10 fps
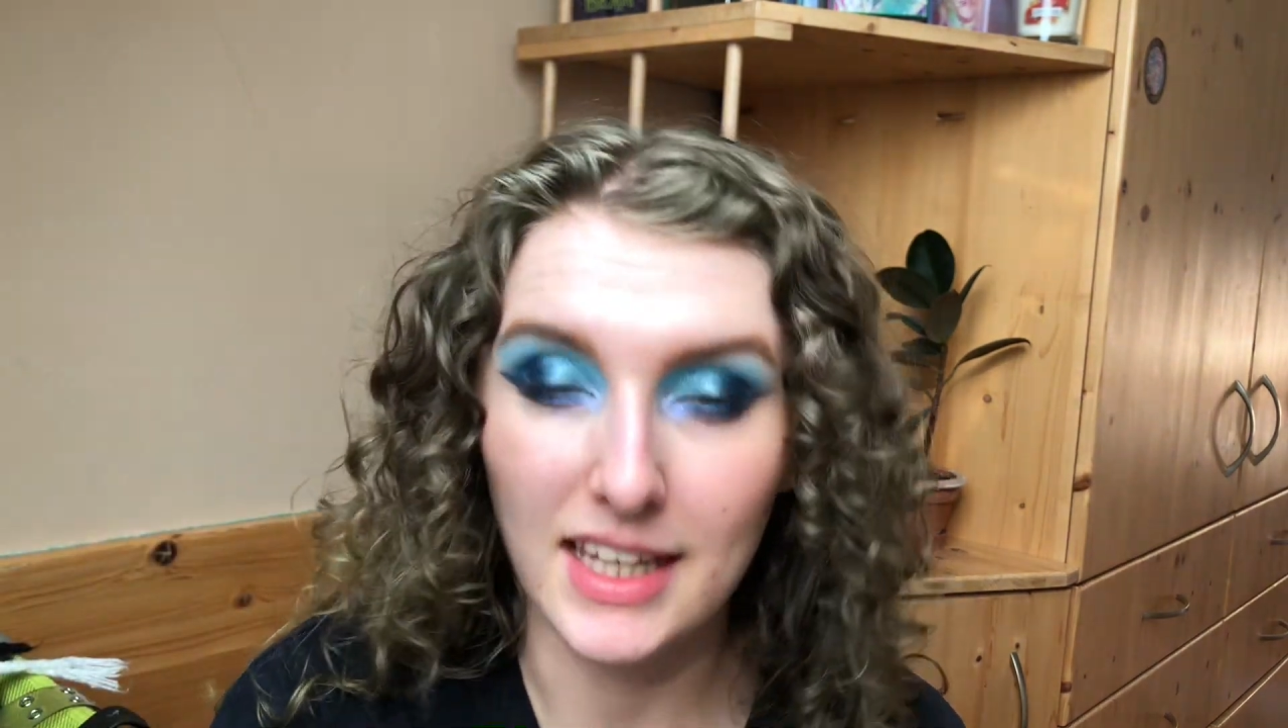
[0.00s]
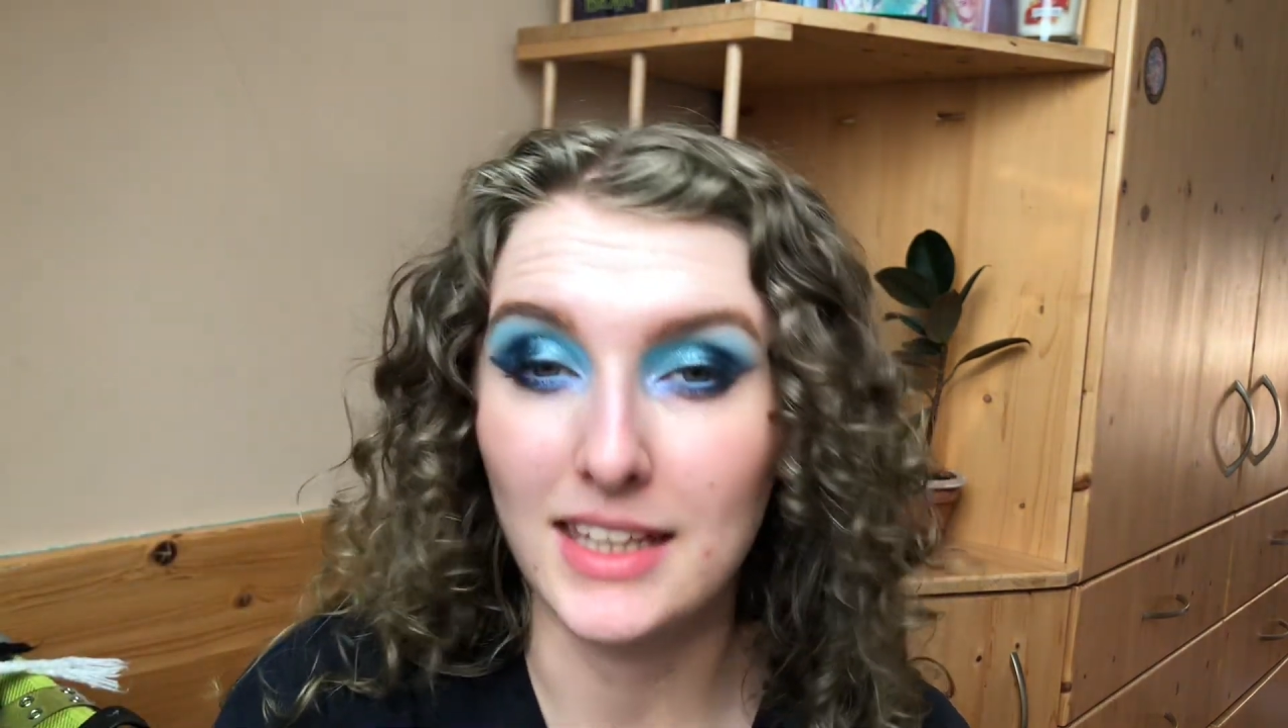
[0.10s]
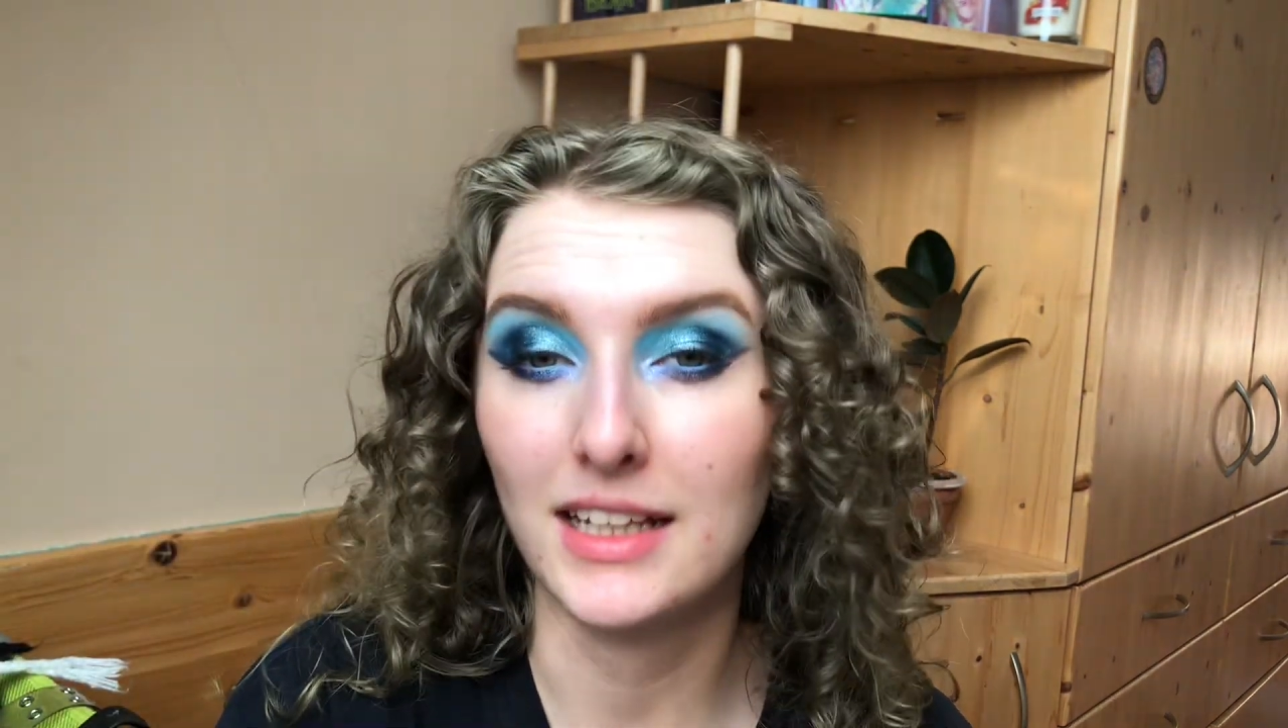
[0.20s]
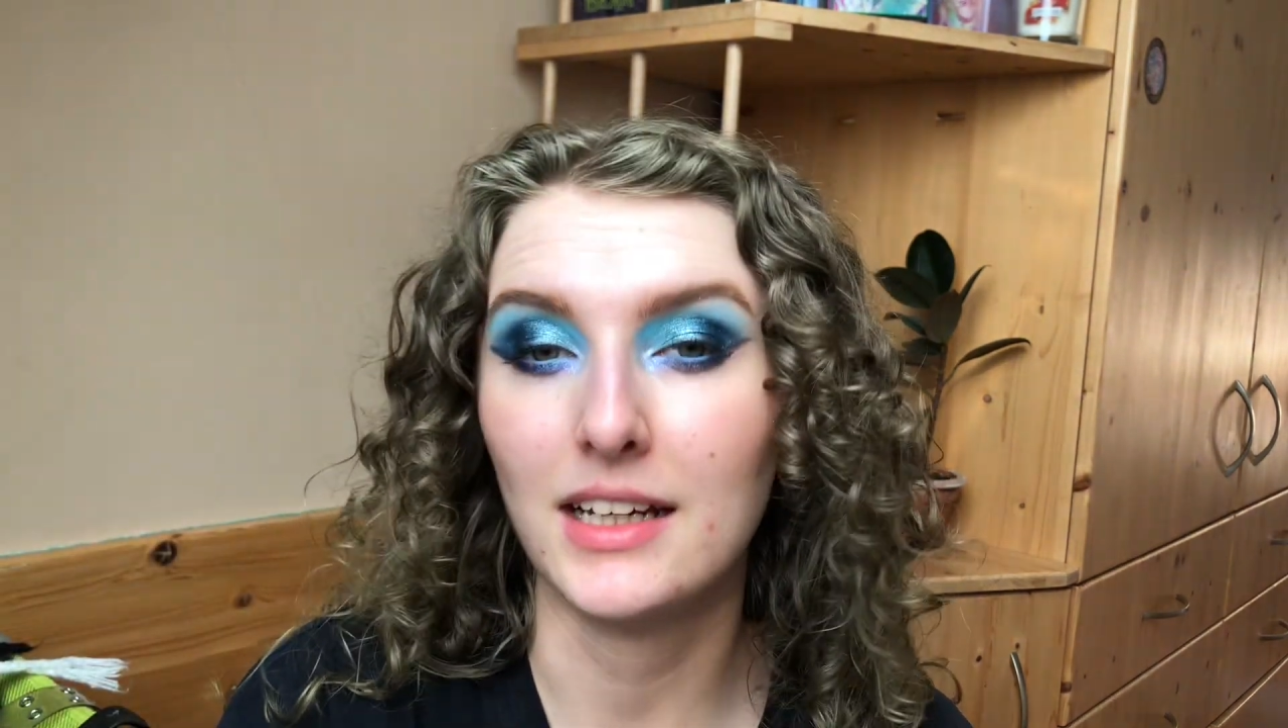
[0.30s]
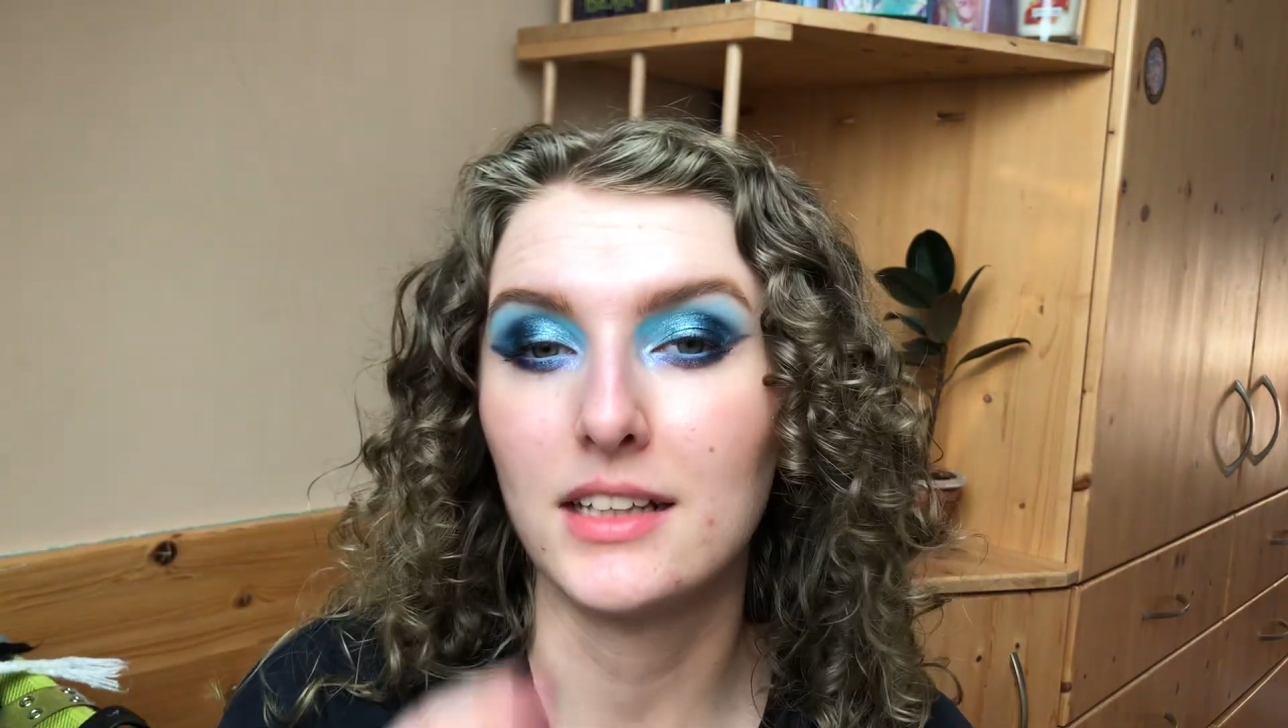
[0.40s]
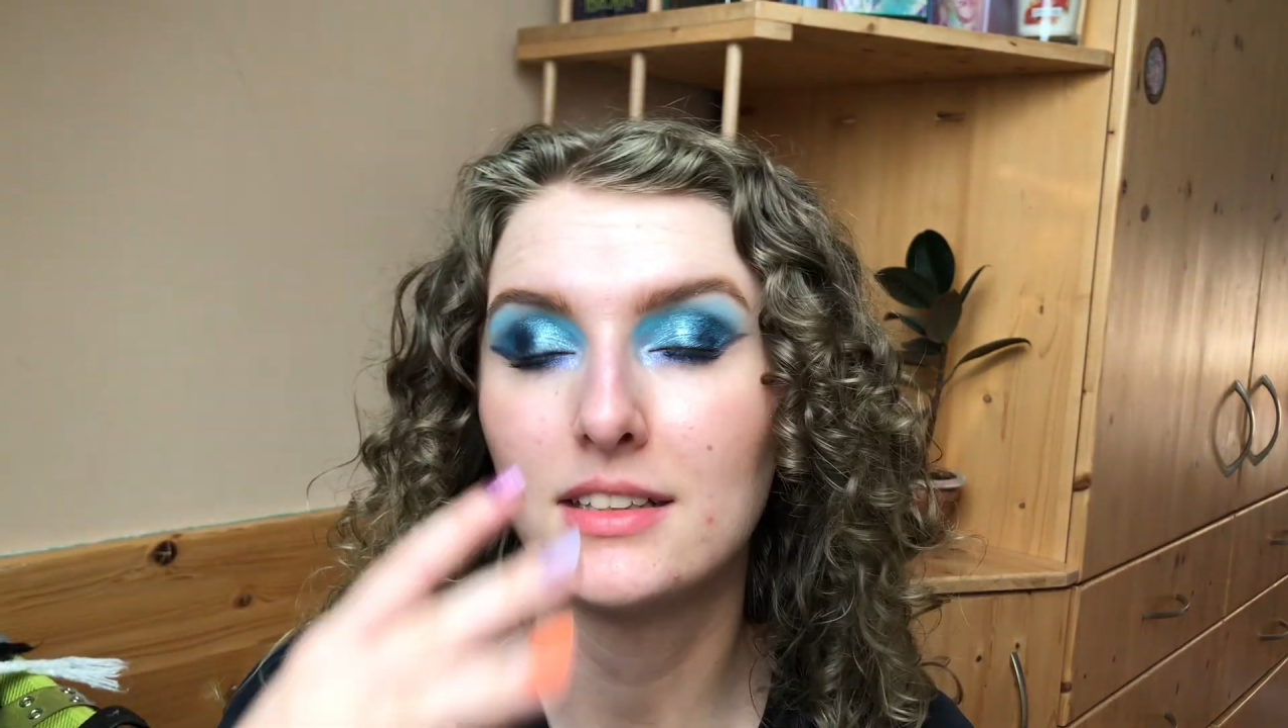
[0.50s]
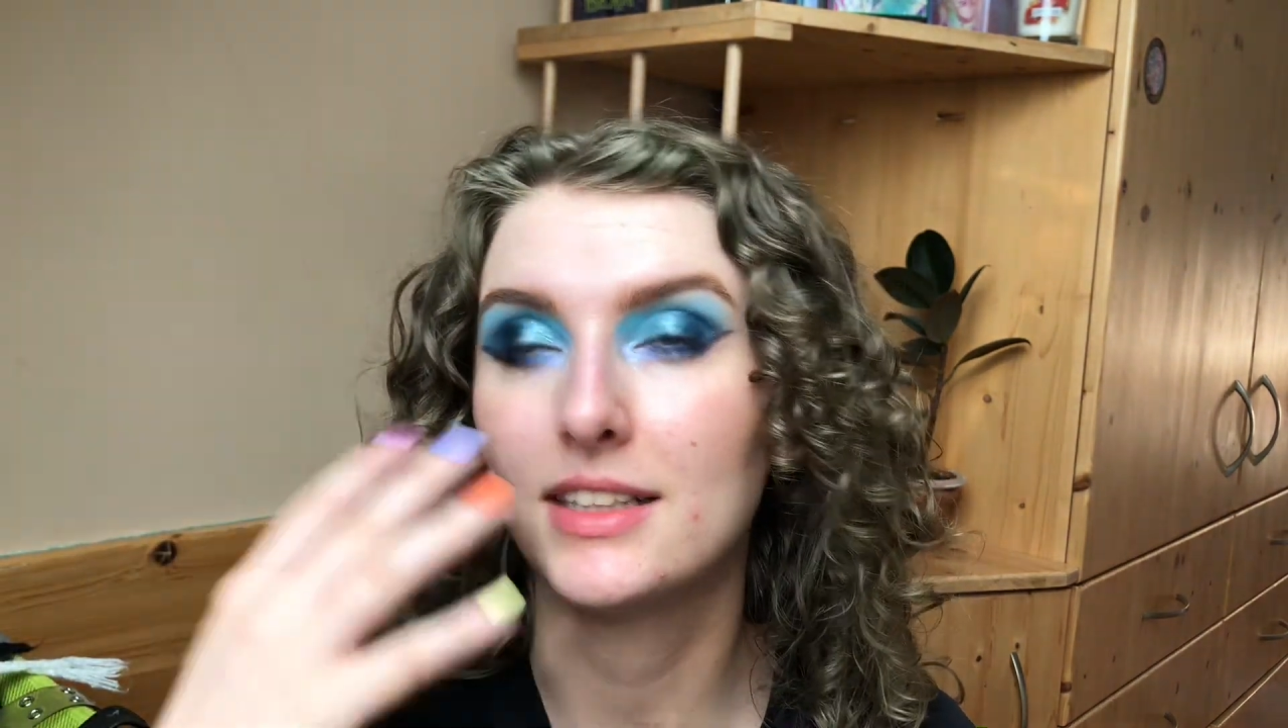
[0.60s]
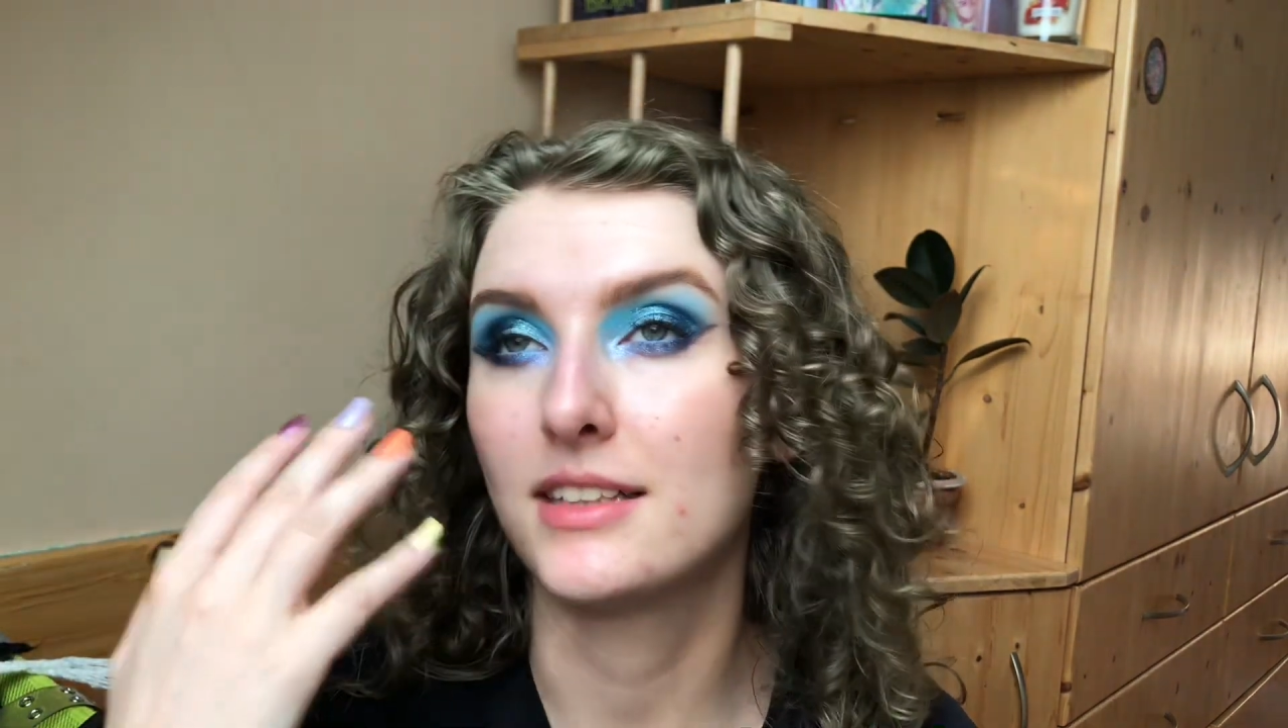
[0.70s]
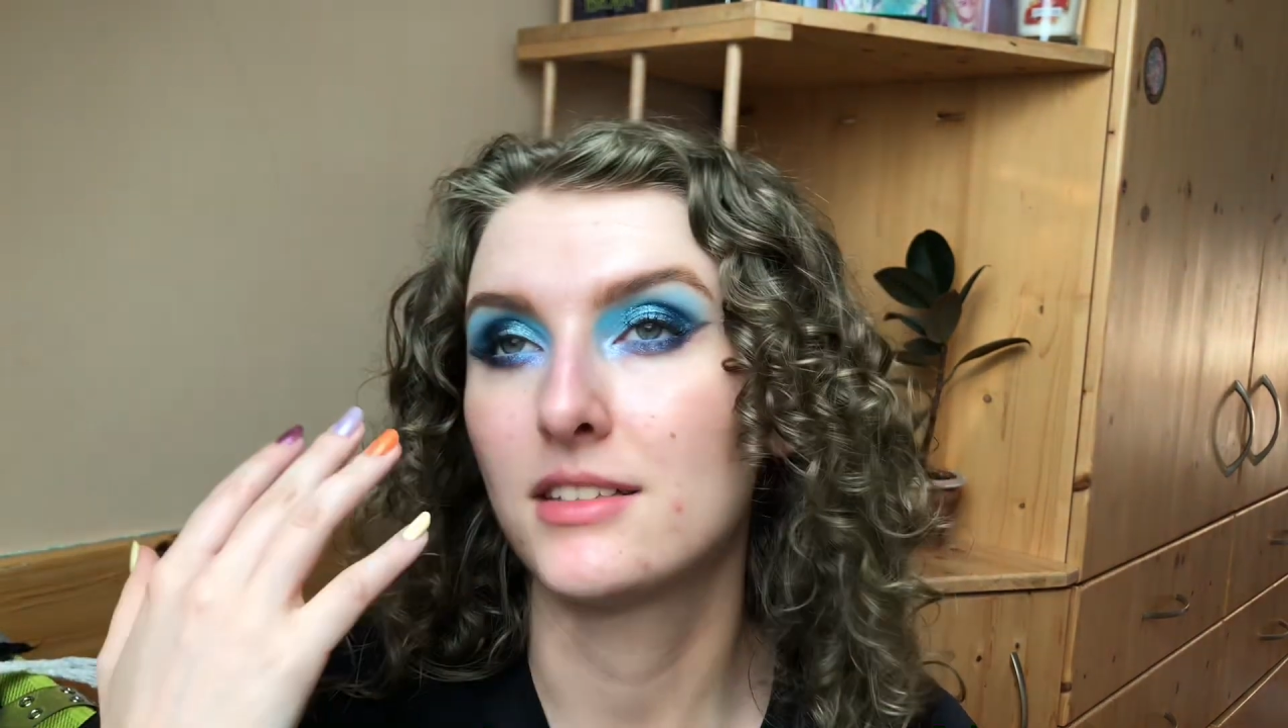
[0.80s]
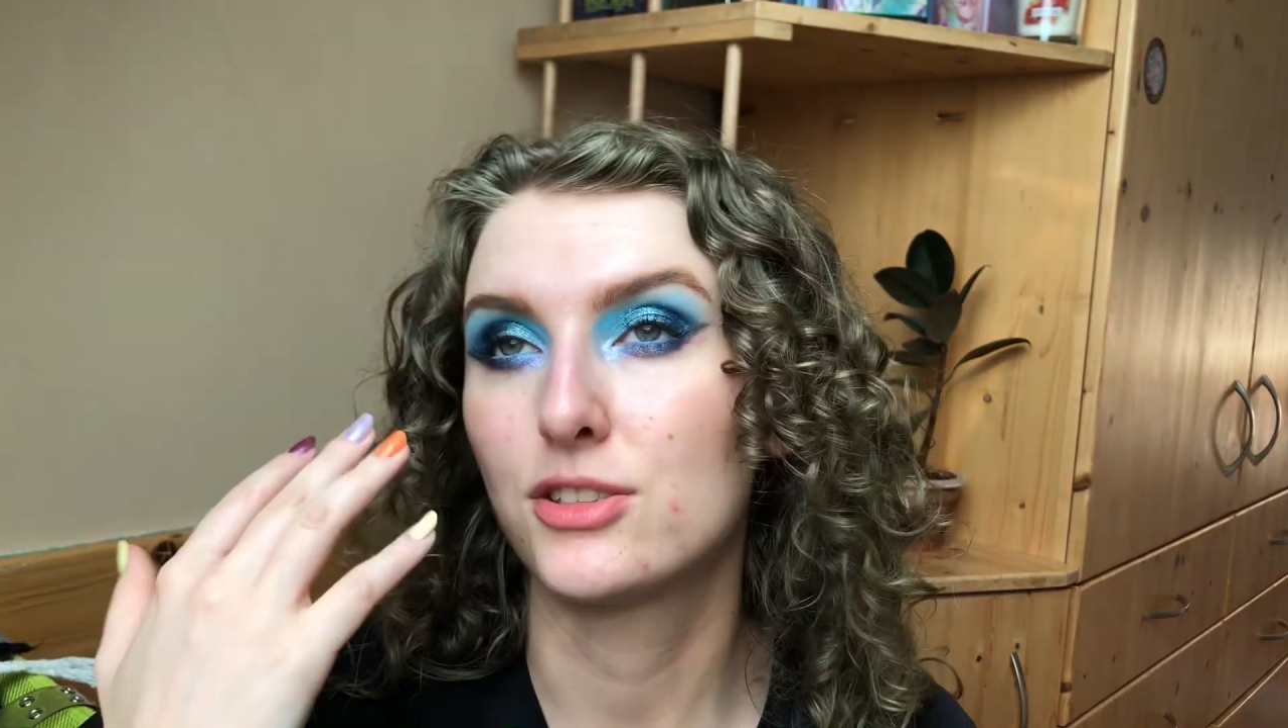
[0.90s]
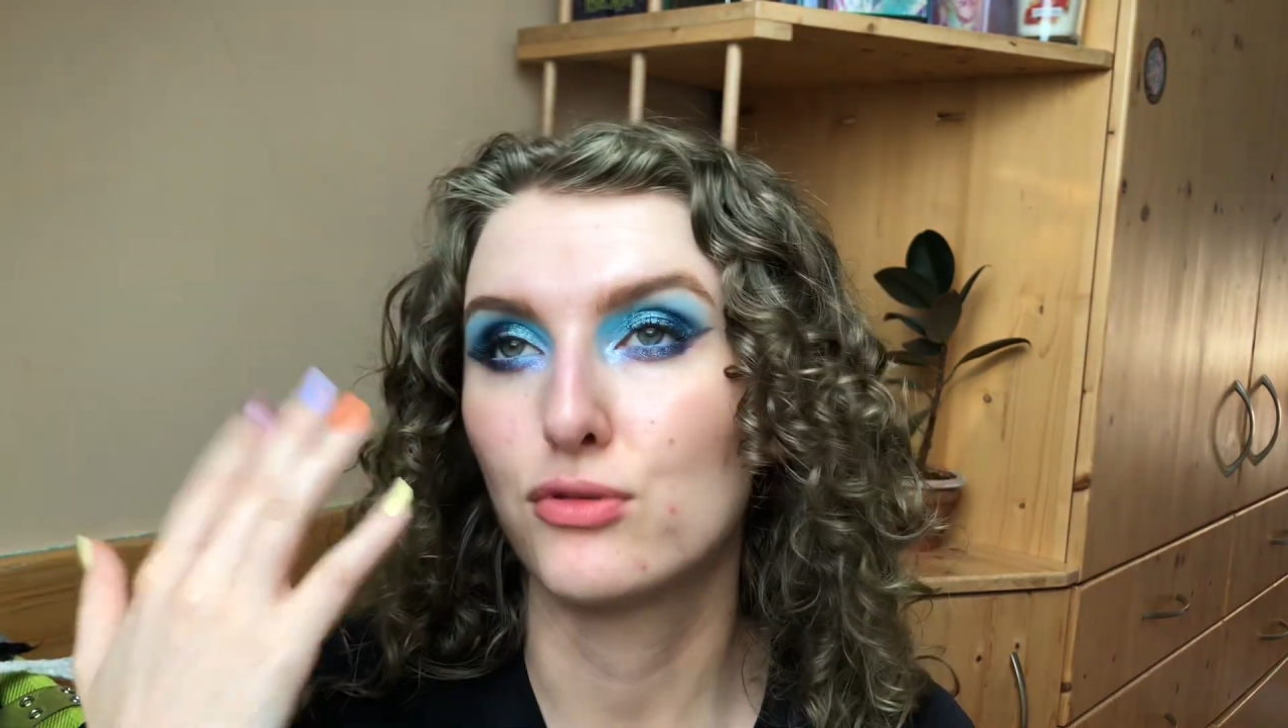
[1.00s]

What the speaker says: I think that's